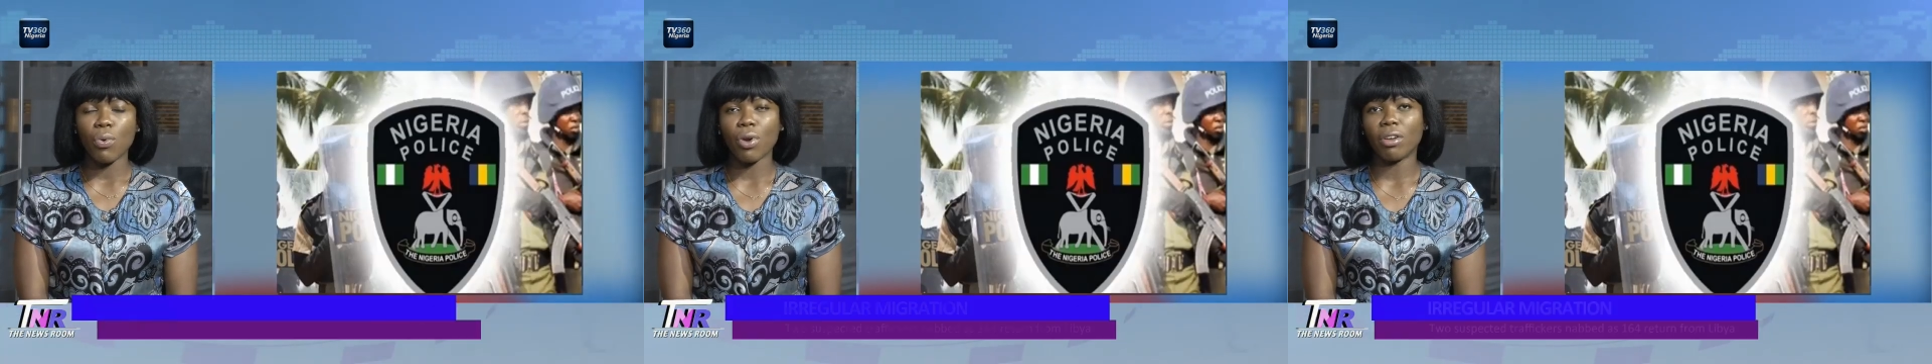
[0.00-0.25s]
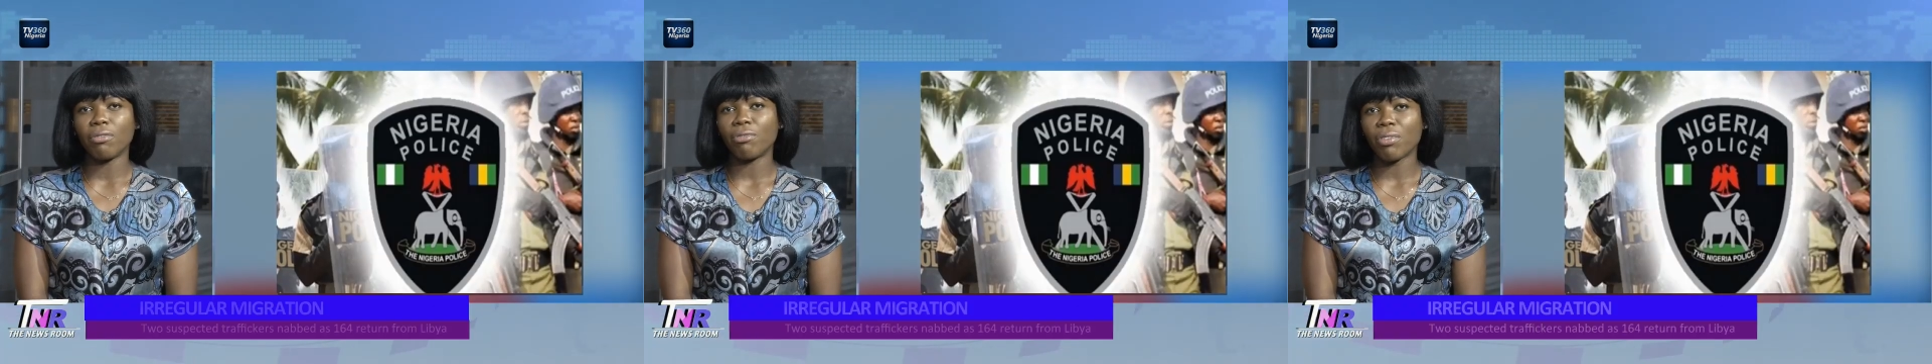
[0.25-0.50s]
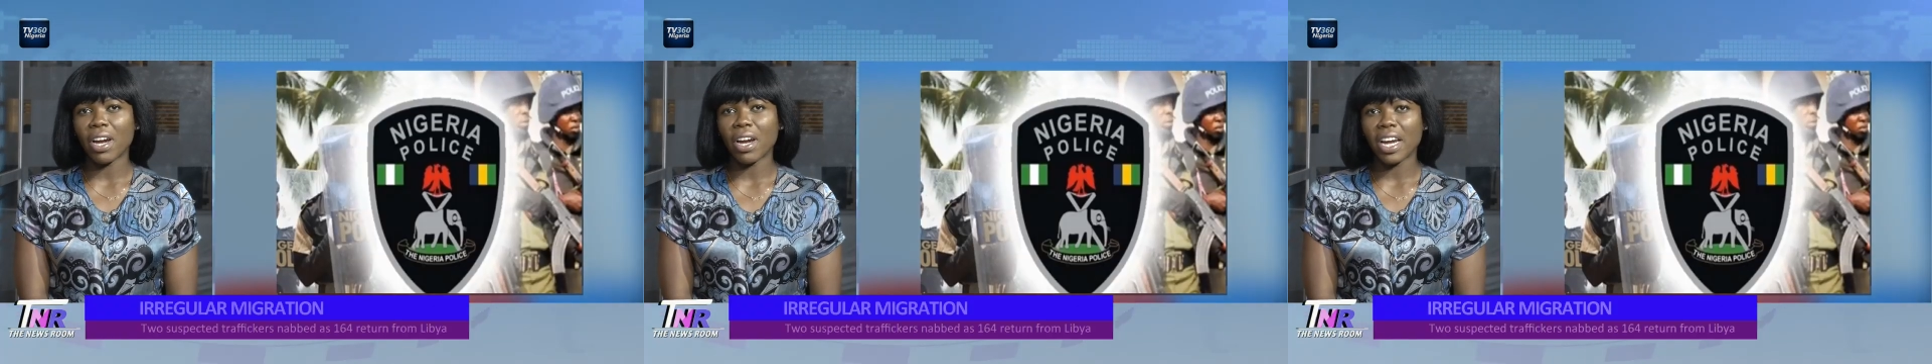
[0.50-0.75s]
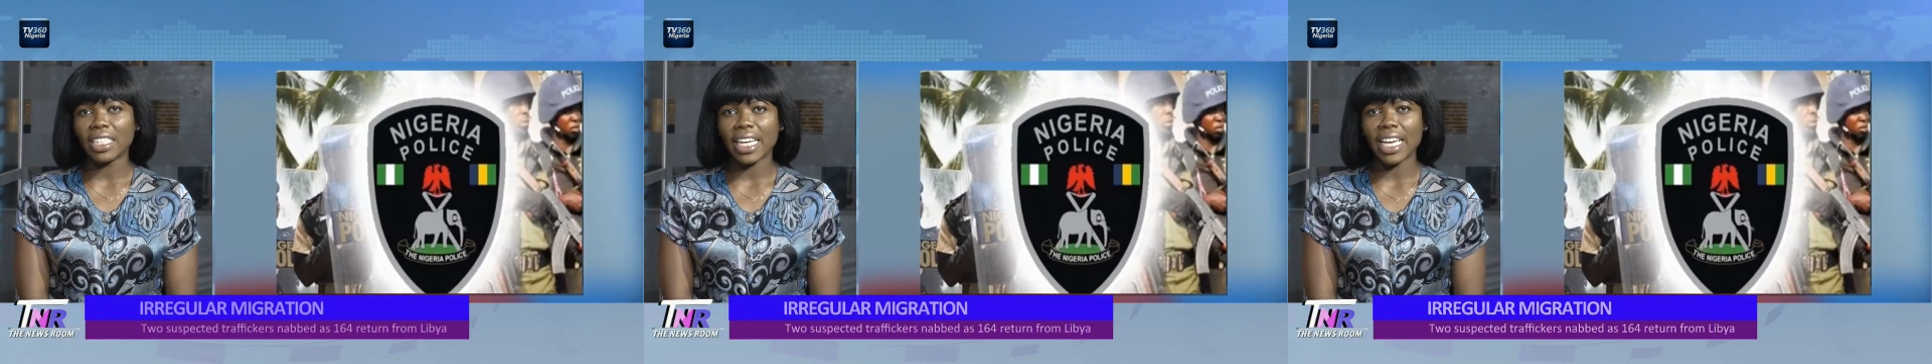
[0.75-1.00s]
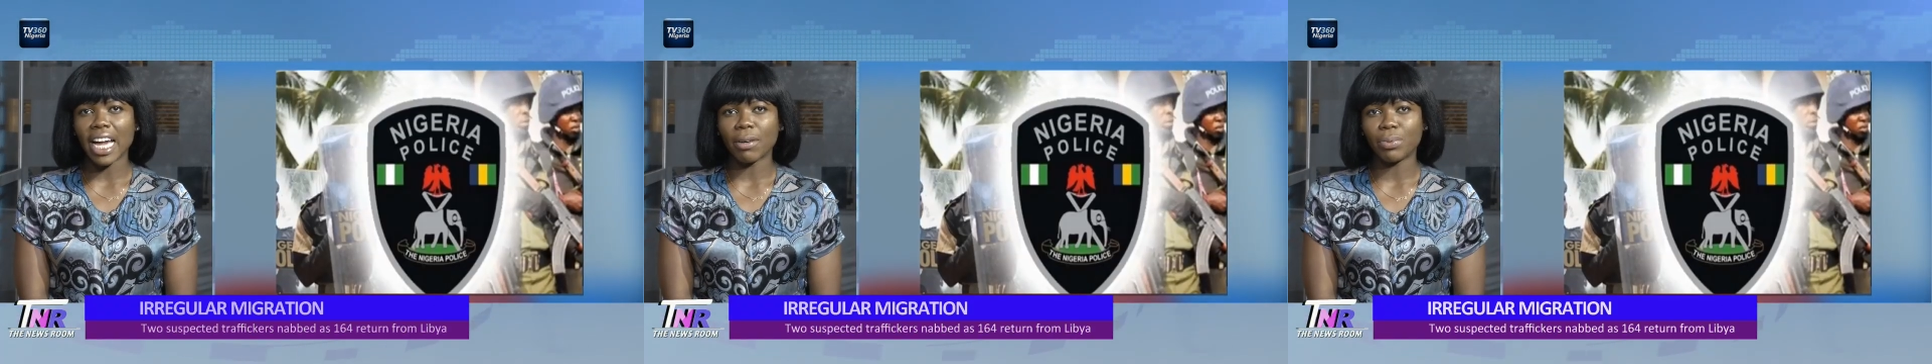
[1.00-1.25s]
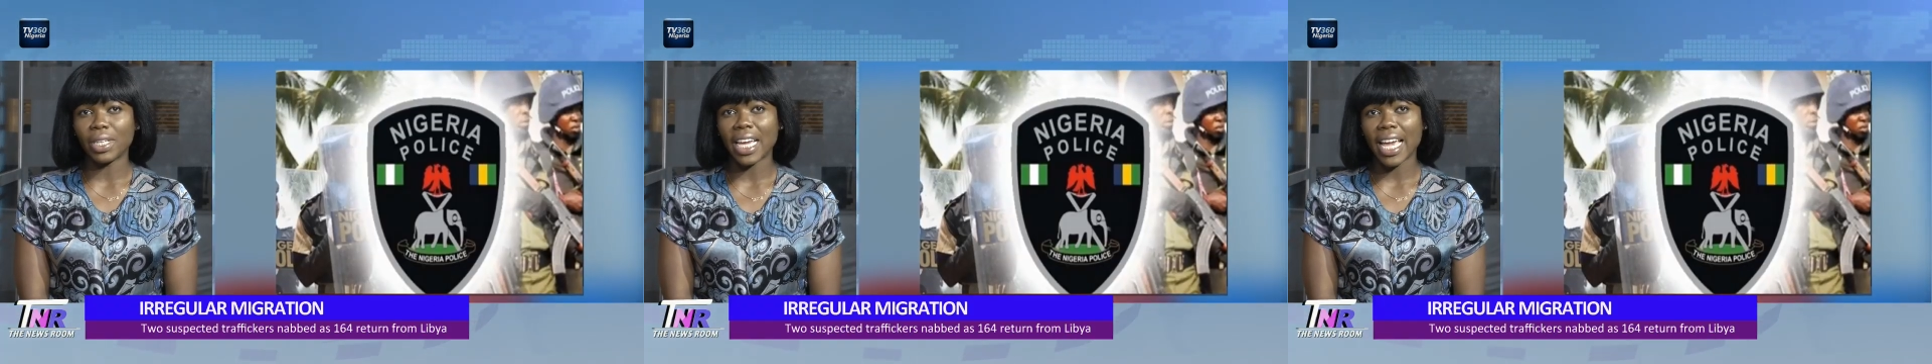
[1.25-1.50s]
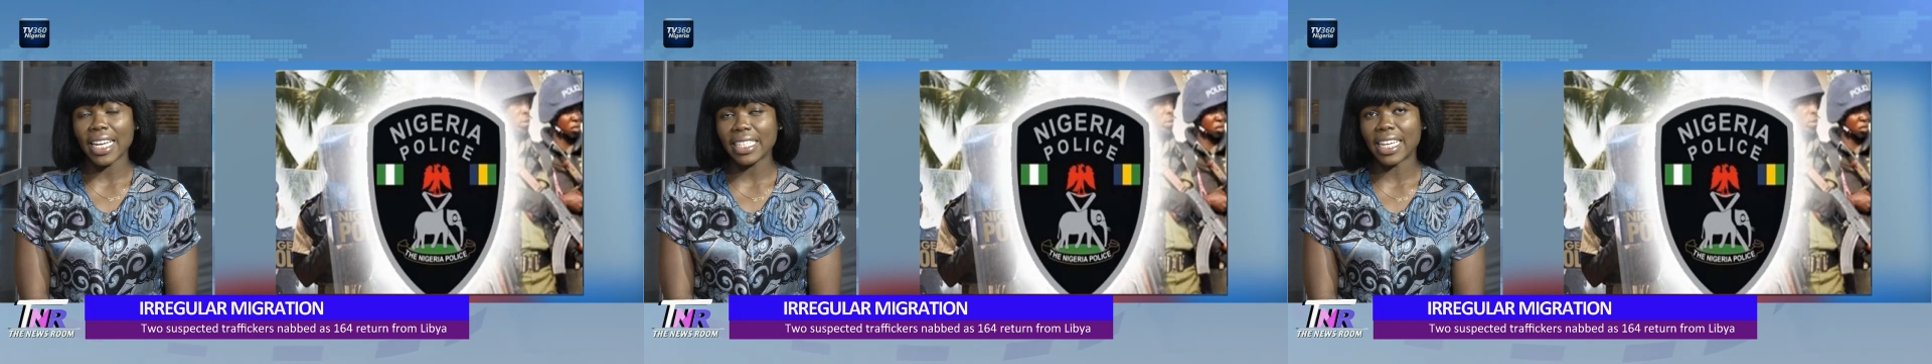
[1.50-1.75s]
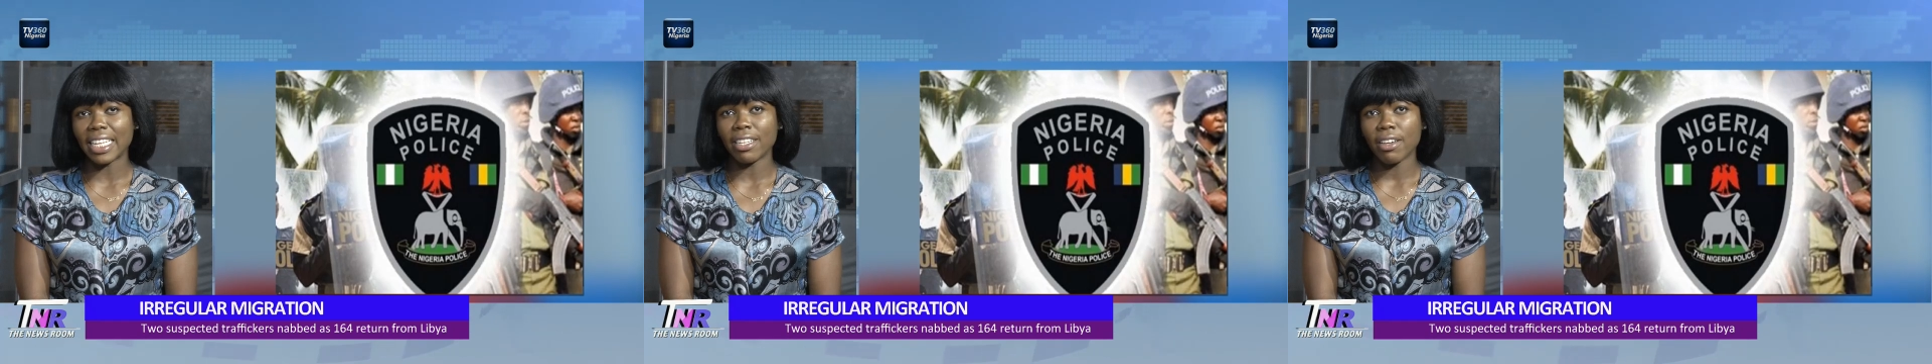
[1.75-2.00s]
were on Friday
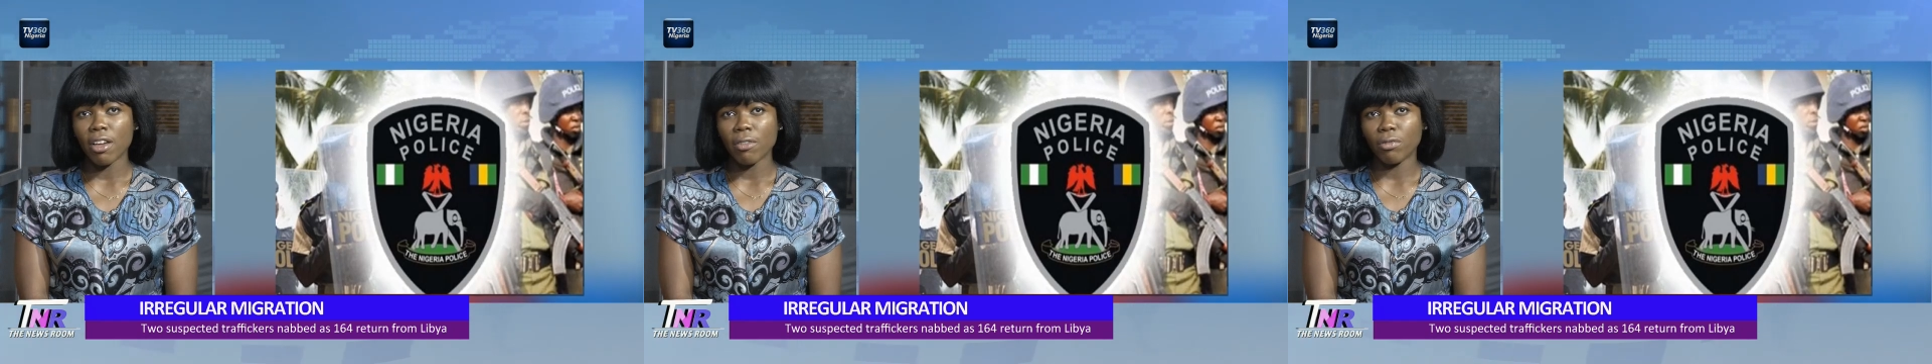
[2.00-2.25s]
apprehended